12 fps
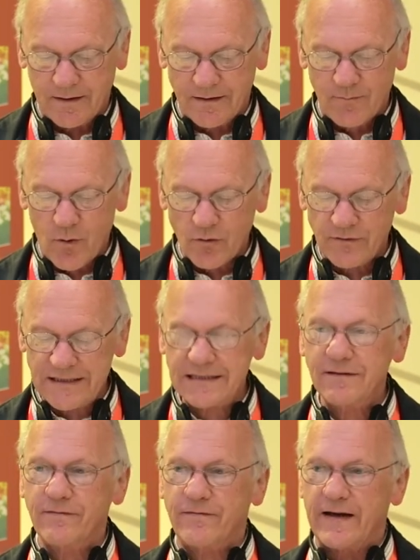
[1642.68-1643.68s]
The more
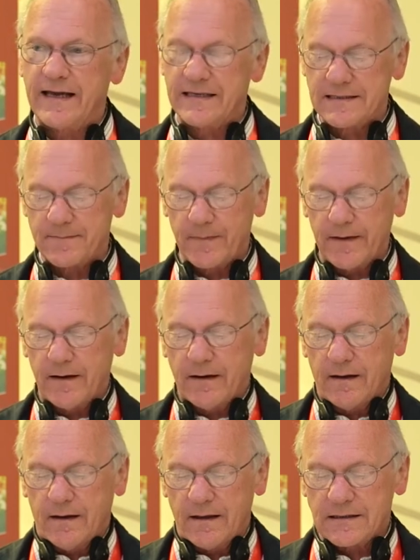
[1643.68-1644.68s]
recent phase
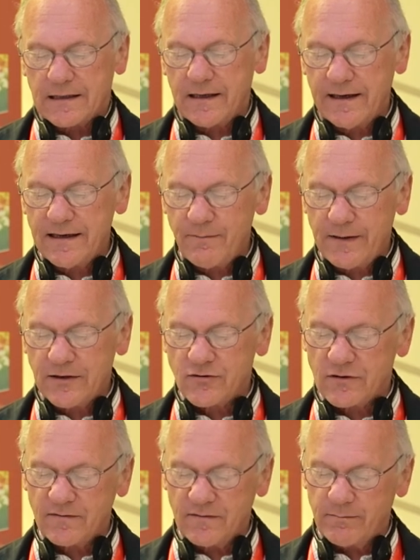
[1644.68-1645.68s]
has clearly been
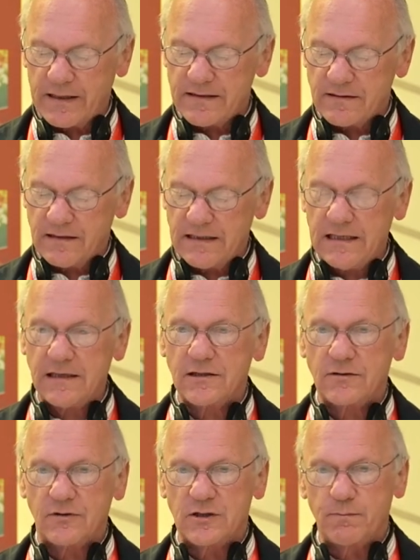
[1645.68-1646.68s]
driven by the need
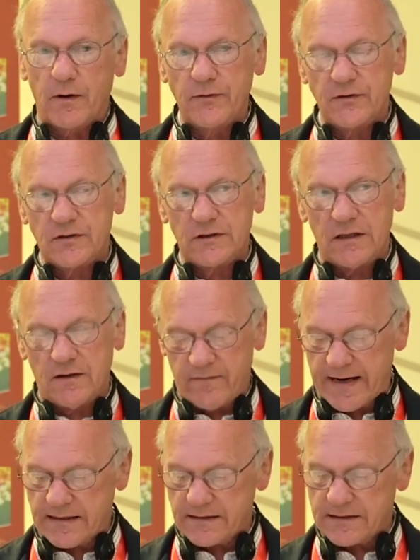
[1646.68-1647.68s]
to respond to the
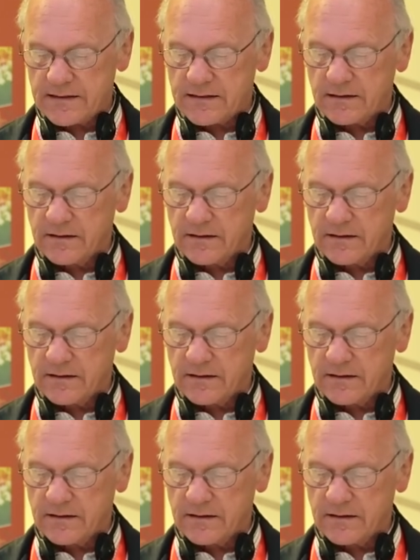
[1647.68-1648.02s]
events